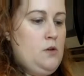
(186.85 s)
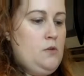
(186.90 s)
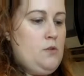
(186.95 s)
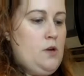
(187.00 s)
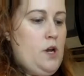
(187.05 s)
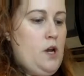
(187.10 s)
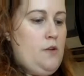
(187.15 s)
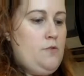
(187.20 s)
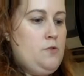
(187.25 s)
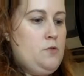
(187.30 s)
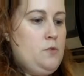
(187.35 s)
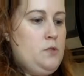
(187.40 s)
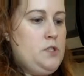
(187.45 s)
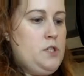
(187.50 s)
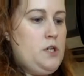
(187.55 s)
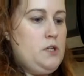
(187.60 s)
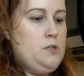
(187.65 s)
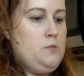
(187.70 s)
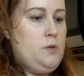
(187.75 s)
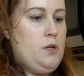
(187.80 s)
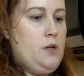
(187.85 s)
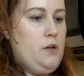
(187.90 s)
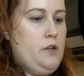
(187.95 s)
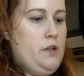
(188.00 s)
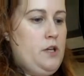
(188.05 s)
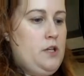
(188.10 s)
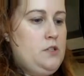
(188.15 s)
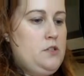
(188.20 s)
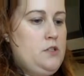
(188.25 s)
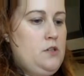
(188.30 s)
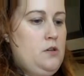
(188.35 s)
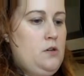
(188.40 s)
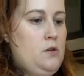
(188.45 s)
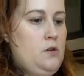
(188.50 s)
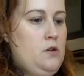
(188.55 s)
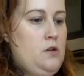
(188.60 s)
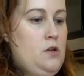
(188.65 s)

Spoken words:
right after we talked about all that too.